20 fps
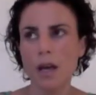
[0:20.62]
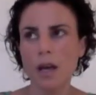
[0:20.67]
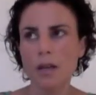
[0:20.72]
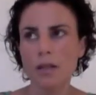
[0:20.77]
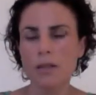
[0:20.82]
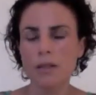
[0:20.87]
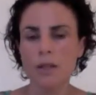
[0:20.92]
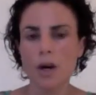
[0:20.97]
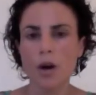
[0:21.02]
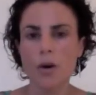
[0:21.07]

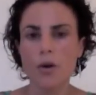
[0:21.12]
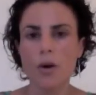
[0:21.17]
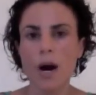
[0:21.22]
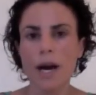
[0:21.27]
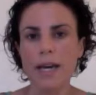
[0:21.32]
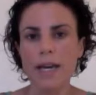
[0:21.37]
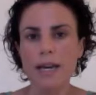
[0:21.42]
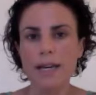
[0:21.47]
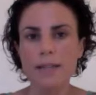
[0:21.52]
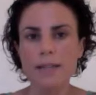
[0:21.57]
So I
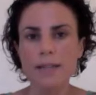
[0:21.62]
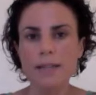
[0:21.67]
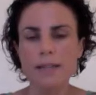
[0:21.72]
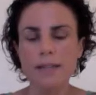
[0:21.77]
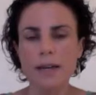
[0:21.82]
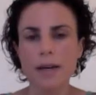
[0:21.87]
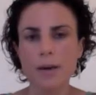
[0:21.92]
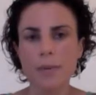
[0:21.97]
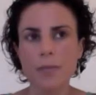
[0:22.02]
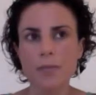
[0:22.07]
guess
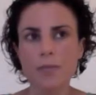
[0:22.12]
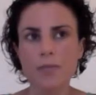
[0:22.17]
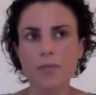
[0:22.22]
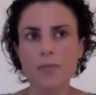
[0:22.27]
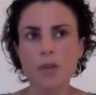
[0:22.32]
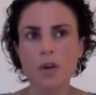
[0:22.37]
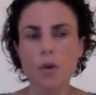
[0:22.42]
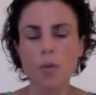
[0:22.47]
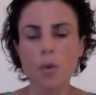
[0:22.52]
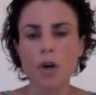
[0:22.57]

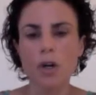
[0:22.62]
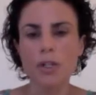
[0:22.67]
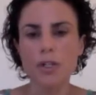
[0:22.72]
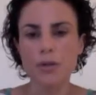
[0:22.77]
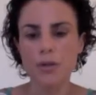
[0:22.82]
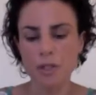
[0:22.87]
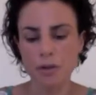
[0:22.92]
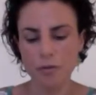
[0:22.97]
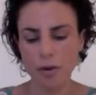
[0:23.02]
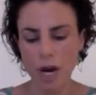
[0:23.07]
what I do
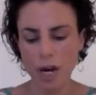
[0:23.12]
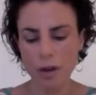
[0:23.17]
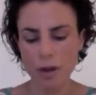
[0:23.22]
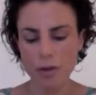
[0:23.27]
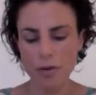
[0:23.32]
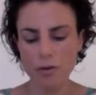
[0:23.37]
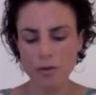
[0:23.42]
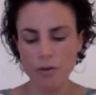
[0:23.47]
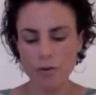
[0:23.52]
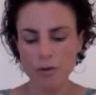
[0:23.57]
is run
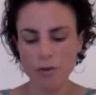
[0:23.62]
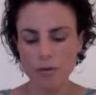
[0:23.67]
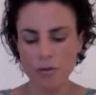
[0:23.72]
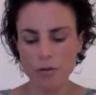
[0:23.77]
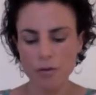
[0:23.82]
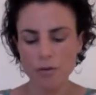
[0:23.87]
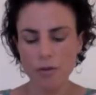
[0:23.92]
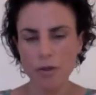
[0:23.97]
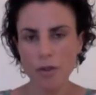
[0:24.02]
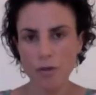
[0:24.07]
through
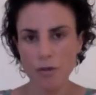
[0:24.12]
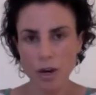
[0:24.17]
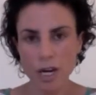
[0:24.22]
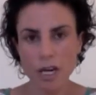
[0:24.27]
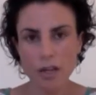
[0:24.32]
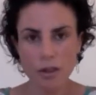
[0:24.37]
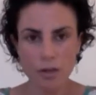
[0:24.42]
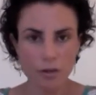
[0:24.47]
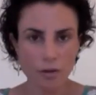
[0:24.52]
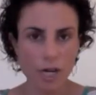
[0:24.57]

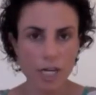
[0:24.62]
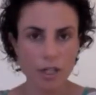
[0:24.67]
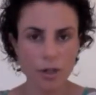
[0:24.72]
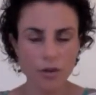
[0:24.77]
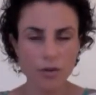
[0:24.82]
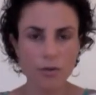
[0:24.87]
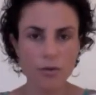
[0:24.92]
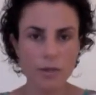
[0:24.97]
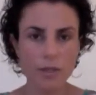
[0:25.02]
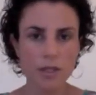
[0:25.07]
three
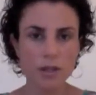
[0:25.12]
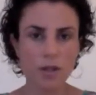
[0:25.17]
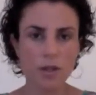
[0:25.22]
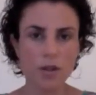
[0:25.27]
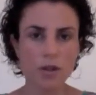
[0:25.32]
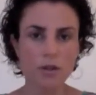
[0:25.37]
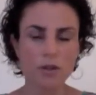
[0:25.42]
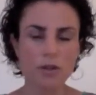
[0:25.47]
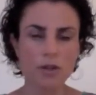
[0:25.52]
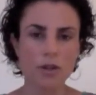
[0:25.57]
tools that you
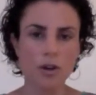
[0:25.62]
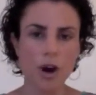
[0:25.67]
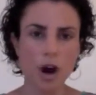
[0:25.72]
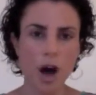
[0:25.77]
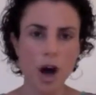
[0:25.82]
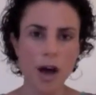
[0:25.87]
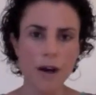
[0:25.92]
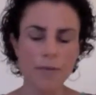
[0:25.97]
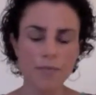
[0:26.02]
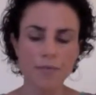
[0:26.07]
can
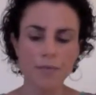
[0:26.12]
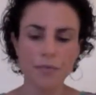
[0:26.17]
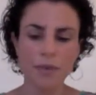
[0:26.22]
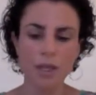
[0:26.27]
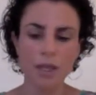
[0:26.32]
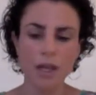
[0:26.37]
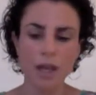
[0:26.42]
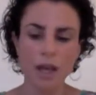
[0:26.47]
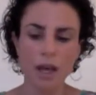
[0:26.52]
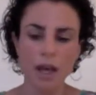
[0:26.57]
try,
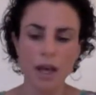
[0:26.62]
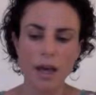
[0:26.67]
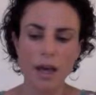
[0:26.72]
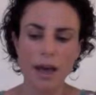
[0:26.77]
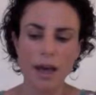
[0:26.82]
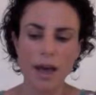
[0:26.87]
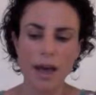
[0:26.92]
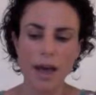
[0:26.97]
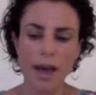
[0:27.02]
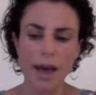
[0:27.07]

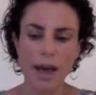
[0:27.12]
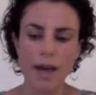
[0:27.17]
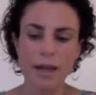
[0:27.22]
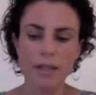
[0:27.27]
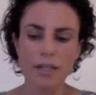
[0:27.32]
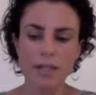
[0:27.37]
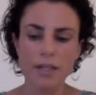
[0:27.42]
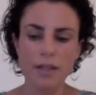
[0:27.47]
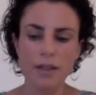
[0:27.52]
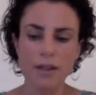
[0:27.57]

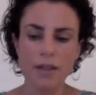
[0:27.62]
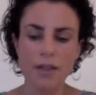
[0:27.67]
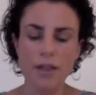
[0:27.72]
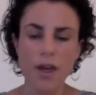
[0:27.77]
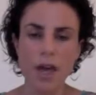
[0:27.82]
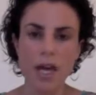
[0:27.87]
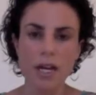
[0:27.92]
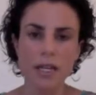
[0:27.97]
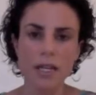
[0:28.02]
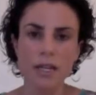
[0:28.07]
and
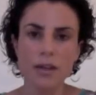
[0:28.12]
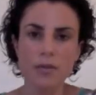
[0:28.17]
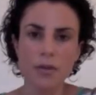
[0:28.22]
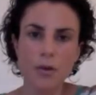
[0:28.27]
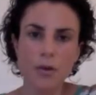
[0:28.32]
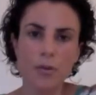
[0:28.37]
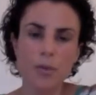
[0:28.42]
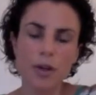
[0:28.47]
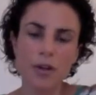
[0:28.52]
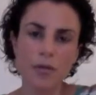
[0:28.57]
then give you a
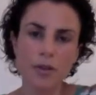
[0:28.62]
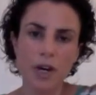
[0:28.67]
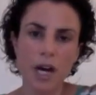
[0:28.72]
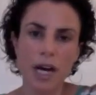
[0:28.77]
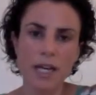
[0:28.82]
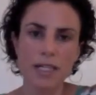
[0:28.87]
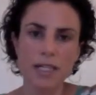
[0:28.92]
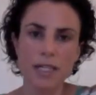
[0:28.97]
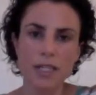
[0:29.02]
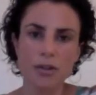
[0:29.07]
bit of an
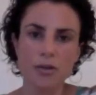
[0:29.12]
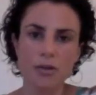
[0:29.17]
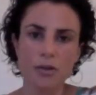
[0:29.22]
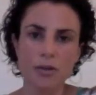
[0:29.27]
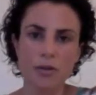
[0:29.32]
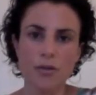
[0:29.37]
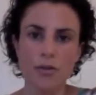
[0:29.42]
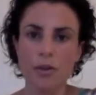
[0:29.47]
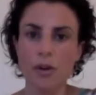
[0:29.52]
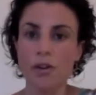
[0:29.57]
idea
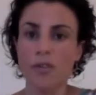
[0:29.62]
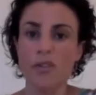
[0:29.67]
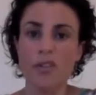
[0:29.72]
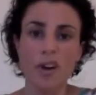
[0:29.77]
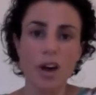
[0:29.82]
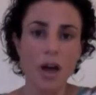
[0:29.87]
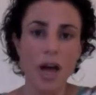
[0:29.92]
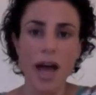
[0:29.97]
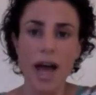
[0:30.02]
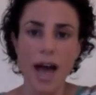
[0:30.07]
of
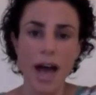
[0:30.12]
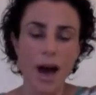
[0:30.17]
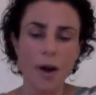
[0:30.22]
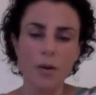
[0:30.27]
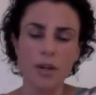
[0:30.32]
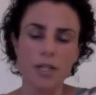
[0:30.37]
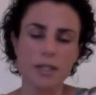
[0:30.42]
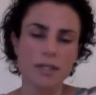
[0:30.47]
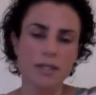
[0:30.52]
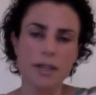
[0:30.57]
how it
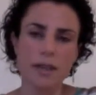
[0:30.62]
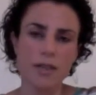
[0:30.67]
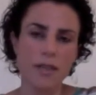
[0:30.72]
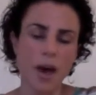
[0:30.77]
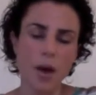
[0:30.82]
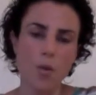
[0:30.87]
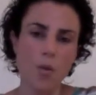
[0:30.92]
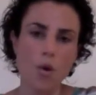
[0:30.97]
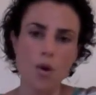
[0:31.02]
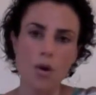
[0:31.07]
is that they
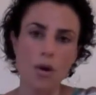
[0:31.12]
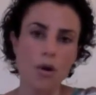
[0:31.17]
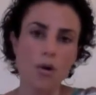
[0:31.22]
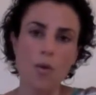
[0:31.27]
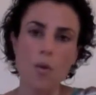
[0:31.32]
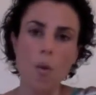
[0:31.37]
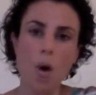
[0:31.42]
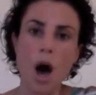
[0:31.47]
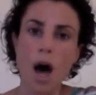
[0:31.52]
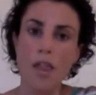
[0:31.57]
work or
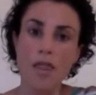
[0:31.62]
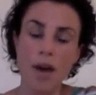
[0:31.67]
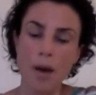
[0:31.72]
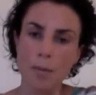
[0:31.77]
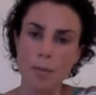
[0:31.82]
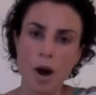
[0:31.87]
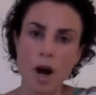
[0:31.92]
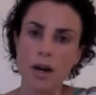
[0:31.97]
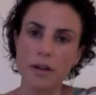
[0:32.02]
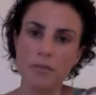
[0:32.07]
why they
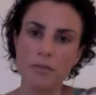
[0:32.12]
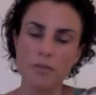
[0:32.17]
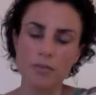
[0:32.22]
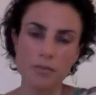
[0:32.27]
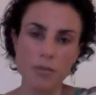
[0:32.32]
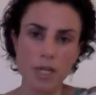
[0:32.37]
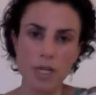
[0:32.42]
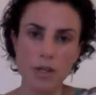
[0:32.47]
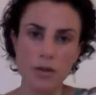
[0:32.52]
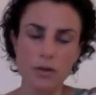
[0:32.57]
might
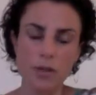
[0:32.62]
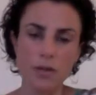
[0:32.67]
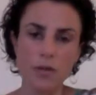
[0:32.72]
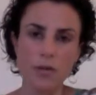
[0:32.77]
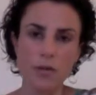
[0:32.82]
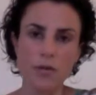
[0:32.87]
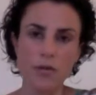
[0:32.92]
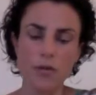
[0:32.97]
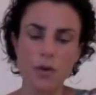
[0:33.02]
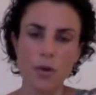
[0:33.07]
be
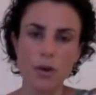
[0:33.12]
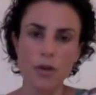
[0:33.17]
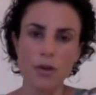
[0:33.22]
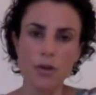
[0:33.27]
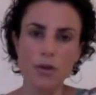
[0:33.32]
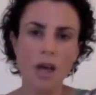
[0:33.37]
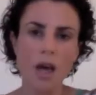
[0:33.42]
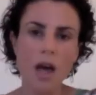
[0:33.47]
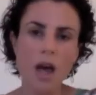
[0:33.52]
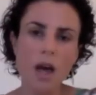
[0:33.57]
useful for
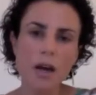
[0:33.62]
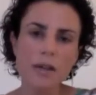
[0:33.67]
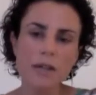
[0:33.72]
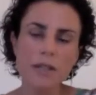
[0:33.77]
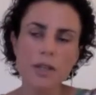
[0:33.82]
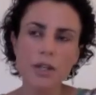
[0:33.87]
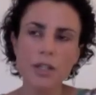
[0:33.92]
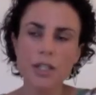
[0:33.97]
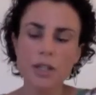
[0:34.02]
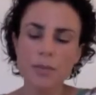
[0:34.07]
you.
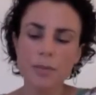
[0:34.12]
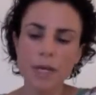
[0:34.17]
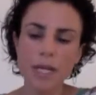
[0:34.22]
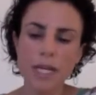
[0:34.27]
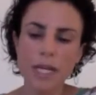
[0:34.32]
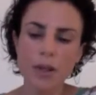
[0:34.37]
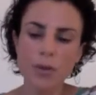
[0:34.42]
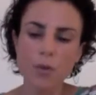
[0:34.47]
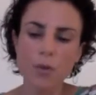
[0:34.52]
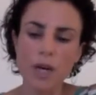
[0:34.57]
So to
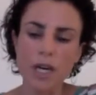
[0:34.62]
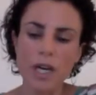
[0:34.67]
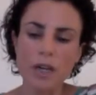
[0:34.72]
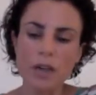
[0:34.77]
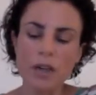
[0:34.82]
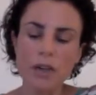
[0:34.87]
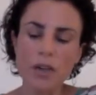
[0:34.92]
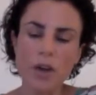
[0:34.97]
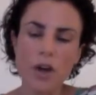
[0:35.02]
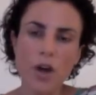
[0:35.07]
begin with,
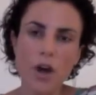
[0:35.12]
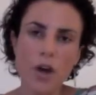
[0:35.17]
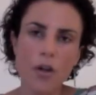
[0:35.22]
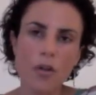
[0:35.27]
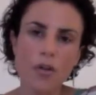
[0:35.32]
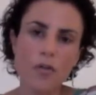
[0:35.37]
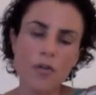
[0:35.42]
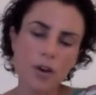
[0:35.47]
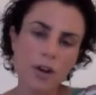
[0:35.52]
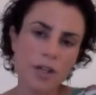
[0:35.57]

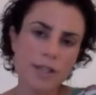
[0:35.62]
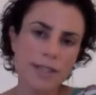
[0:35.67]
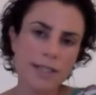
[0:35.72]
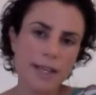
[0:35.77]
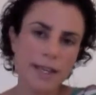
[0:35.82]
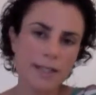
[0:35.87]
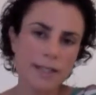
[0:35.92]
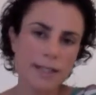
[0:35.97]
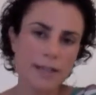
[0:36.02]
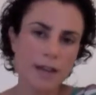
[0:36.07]
the first
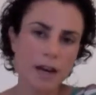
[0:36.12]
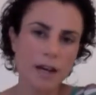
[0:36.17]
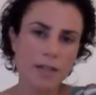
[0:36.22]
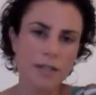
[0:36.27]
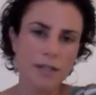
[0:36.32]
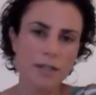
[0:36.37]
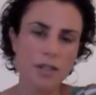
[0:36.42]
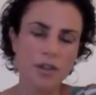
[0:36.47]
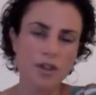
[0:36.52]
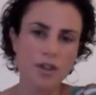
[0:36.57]
exercise
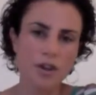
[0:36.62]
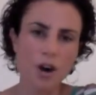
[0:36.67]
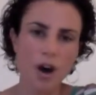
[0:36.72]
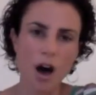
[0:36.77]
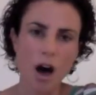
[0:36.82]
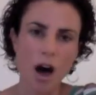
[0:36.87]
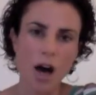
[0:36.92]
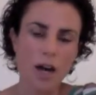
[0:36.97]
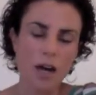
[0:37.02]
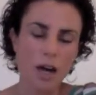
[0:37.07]
to
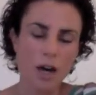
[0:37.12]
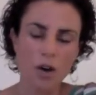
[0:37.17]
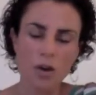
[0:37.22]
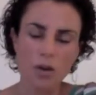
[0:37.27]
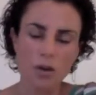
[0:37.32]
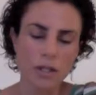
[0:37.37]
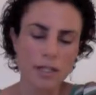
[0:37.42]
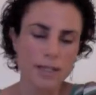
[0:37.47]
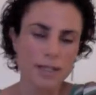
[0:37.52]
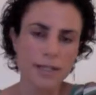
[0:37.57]
try, I
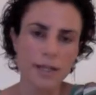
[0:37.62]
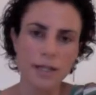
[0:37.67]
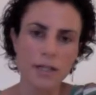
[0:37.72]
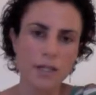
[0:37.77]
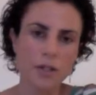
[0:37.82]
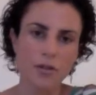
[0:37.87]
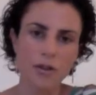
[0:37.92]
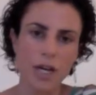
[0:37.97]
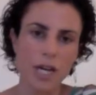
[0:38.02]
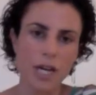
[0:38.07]
call it a
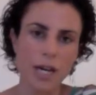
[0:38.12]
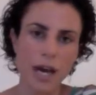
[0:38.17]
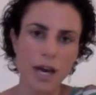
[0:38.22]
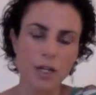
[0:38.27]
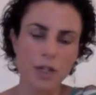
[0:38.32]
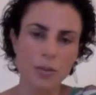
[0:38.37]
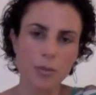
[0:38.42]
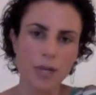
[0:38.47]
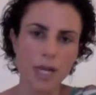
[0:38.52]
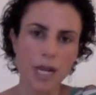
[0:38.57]
sensory
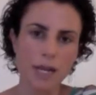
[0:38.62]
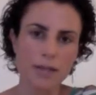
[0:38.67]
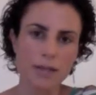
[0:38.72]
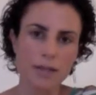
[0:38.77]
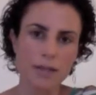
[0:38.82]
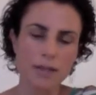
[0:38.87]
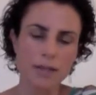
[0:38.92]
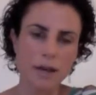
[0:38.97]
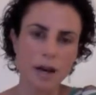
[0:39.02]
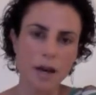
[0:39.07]
engagement
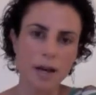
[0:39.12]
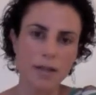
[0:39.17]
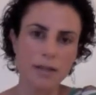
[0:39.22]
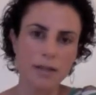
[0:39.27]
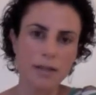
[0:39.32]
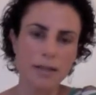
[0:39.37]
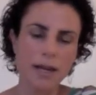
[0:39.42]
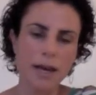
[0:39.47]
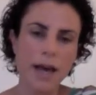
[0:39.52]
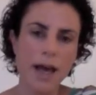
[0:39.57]
exercise.